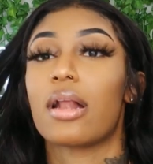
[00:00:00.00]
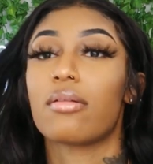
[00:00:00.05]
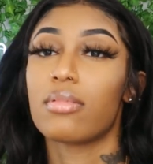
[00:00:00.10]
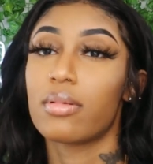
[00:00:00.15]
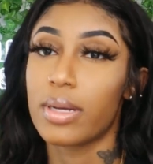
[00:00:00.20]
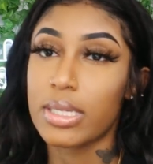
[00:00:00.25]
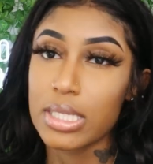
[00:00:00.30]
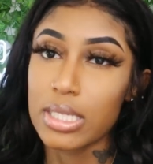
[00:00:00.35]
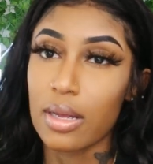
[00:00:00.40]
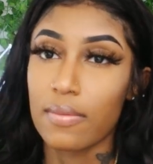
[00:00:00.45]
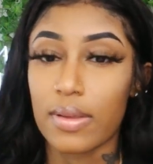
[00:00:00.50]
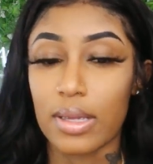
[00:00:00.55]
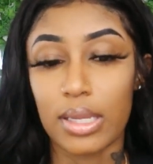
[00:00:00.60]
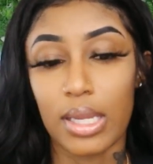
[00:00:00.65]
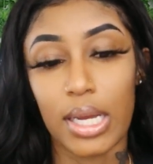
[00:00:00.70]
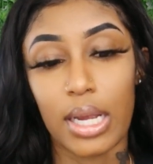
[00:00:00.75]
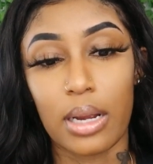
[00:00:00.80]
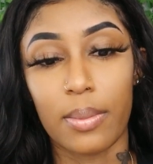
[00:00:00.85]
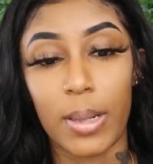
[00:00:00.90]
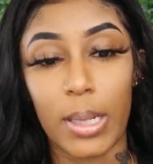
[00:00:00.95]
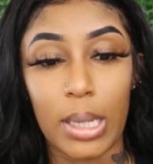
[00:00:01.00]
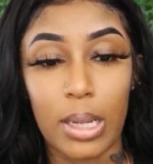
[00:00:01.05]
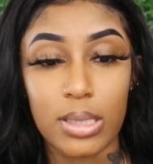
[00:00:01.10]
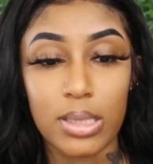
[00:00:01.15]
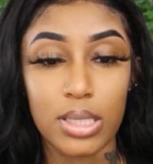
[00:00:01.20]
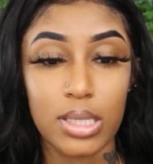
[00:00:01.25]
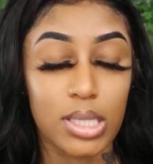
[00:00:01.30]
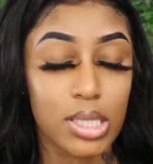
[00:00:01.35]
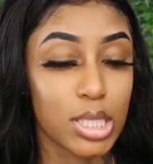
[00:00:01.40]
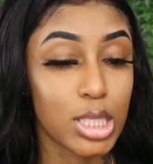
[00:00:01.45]
I don't want my stuff looking like everybody
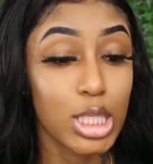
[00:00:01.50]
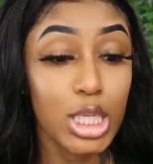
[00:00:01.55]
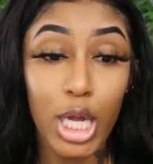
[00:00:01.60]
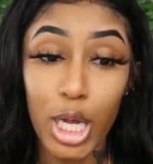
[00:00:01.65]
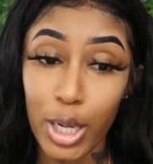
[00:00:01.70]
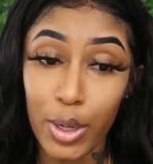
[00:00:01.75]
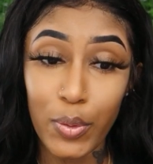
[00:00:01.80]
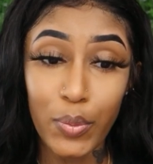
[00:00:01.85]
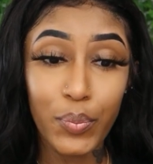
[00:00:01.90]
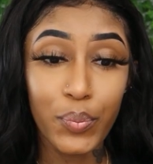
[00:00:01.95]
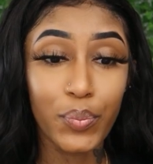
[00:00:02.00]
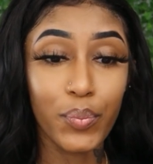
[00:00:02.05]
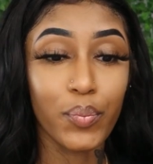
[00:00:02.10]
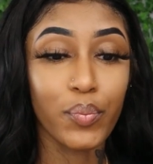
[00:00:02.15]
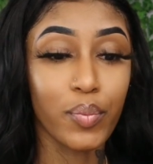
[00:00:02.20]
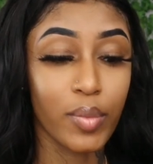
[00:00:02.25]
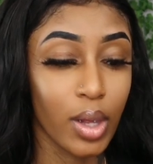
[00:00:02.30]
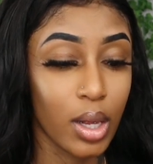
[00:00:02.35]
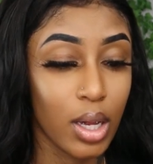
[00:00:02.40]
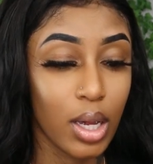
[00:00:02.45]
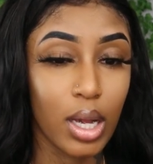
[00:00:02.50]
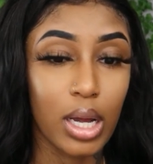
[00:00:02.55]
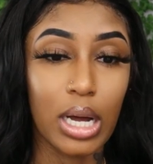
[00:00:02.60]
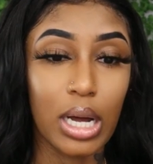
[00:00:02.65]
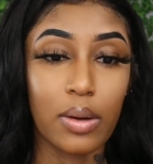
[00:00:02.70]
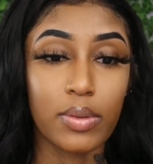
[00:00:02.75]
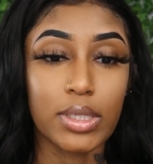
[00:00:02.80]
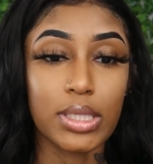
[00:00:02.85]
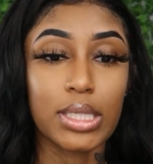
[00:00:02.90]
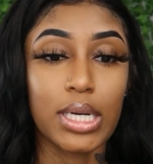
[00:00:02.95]
else's. So I
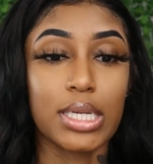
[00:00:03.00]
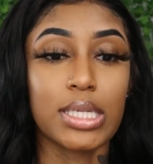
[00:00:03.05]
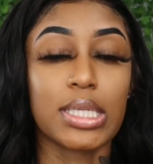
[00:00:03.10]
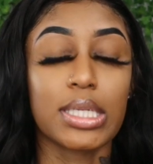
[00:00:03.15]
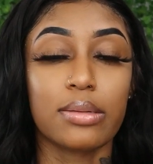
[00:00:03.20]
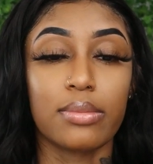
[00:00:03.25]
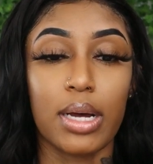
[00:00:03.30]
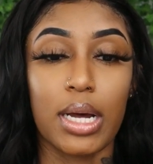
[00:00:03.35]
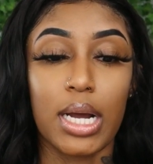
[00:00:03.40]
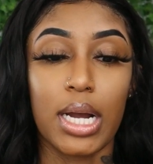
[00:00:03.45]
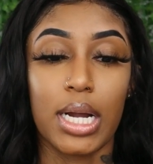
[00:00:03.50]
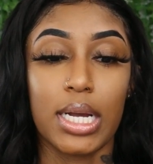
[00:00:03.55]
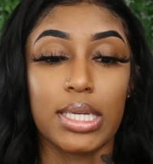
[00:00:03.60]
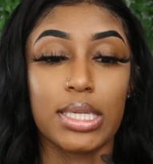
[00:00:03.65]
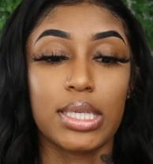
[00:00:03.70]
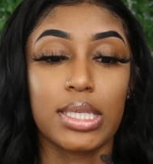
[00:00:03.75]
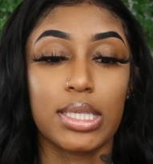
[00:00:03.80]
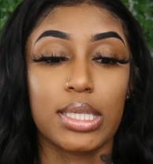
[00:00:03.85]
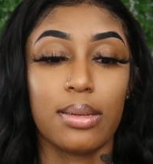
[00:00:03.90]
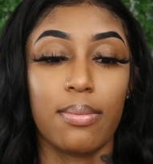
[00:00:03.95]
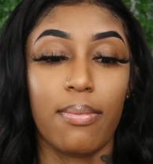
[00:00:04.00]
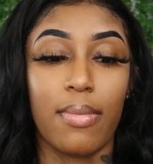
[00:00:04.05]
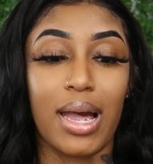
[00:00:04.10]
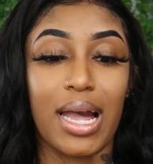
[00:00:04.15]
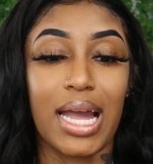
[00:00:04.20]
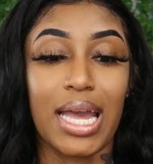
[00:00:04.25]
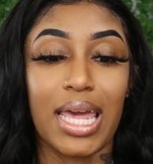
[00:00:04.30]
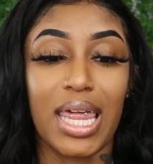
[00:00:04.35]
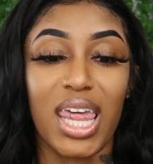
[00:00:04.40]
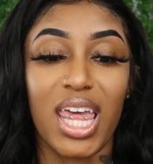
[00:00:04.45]
want to customize
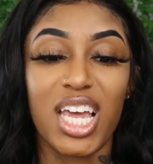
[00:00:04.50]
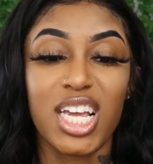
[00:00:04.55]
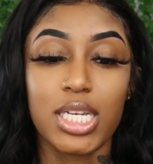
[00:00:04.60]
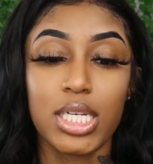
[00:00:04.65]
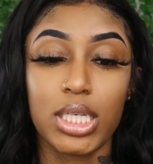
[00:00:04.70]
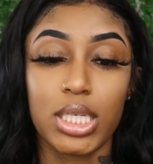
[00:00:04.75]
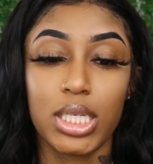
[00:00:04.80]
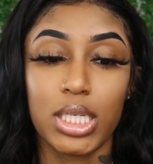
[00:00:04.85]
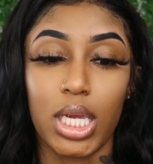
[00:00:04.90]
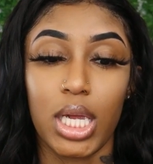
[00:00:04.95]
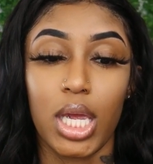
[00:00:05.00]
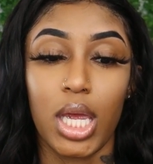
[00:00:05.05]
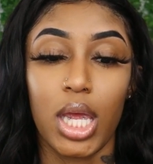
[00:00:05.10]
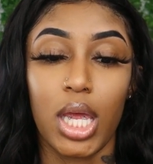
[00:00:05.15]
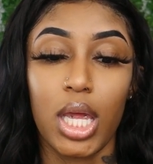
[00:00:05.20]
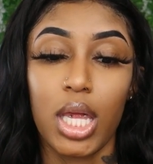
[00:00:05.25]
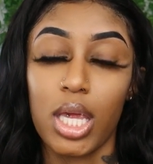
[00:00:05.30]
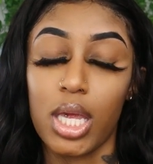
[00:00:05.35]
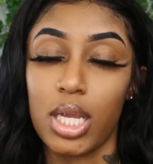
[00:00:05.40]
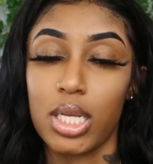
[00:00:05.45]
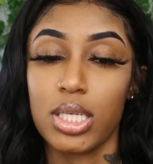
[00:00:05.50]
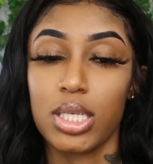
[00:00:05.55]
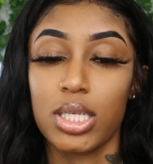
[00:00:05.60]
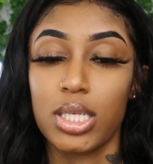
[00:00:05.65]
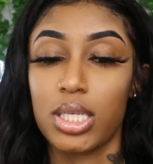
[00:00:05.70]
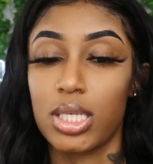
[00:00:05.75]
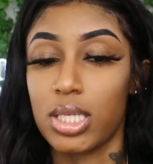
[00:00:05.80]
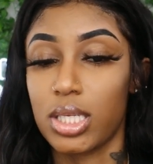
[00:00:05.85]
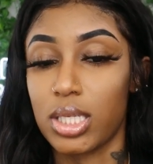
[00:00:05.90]
my shades.